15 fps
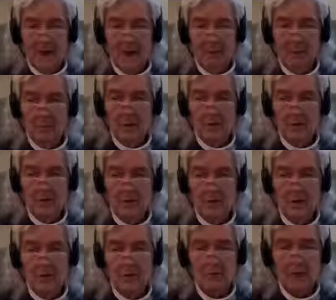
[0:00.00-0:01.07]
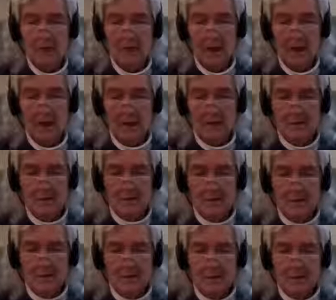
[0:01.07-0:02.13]
And when we can go to that
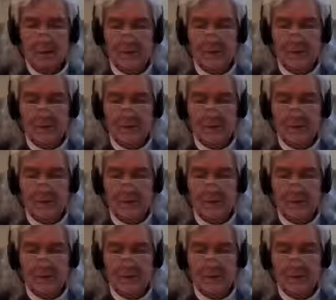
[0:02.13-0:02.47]
stillness